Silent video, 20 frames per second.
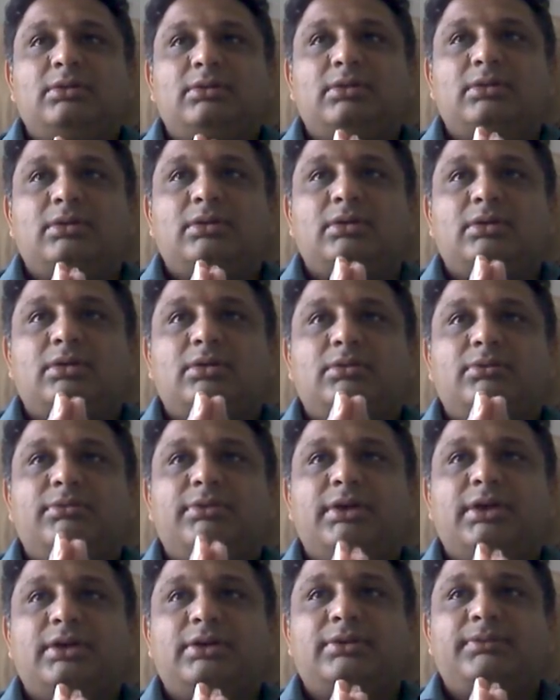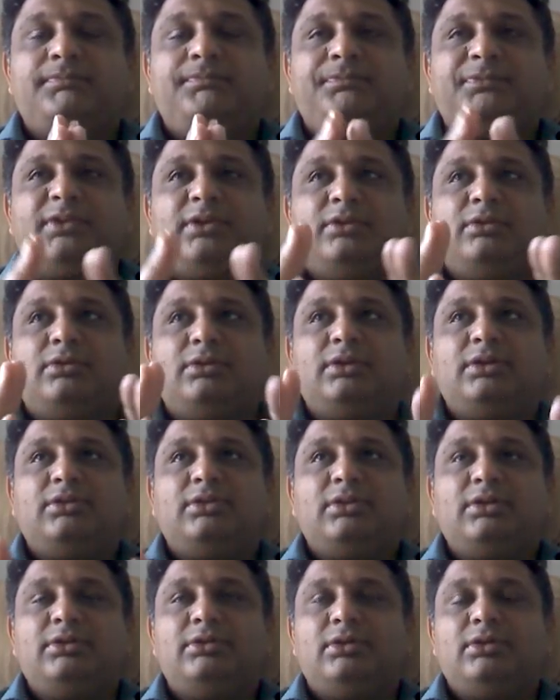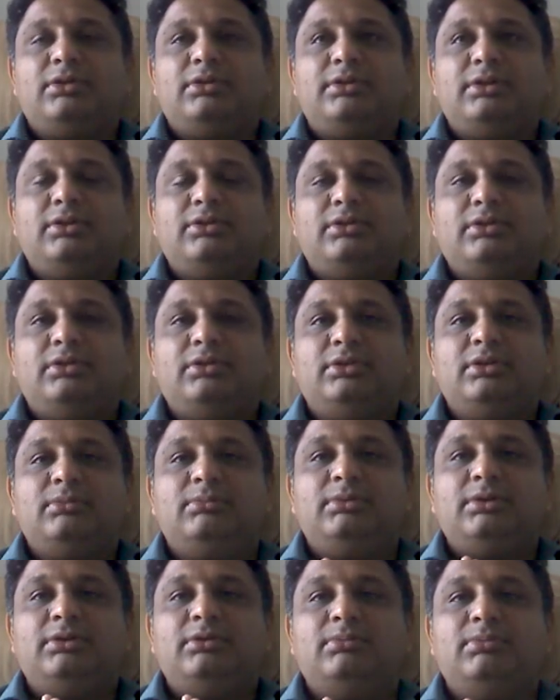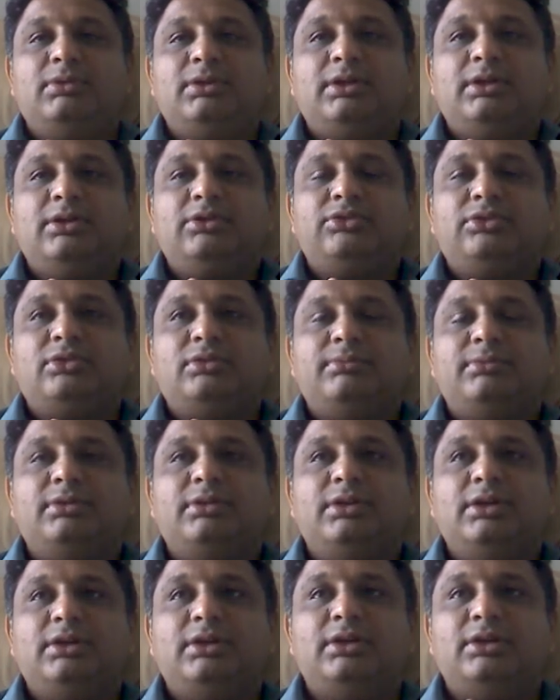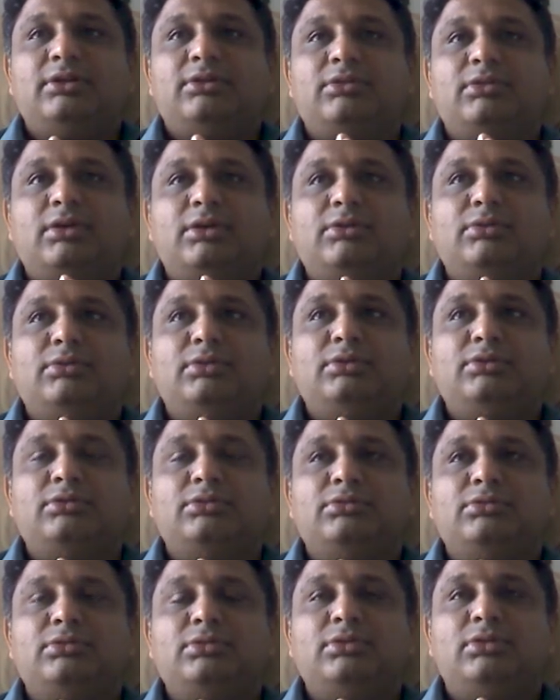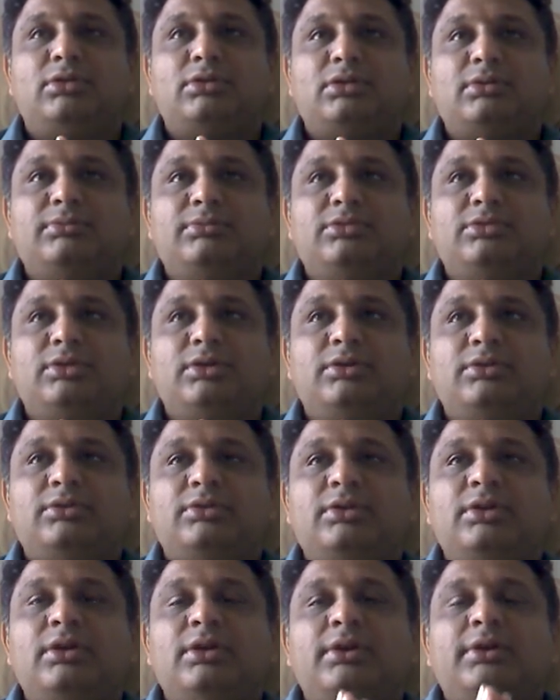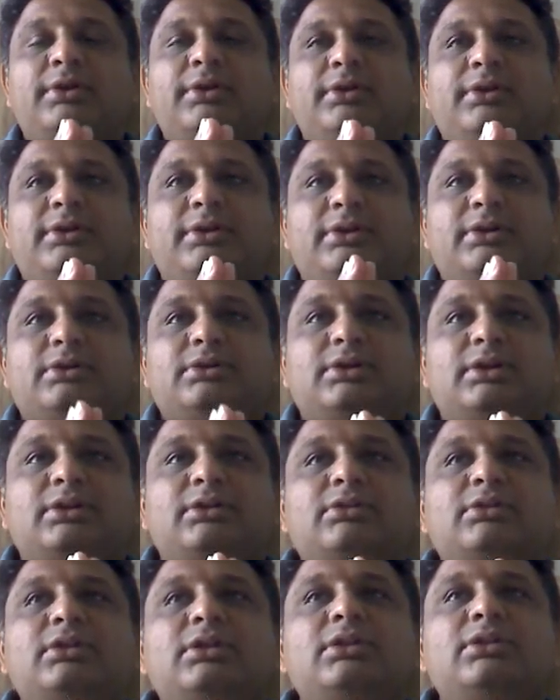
where there's a little bit duplication of the data, so I don't need to do a lot of joins. Another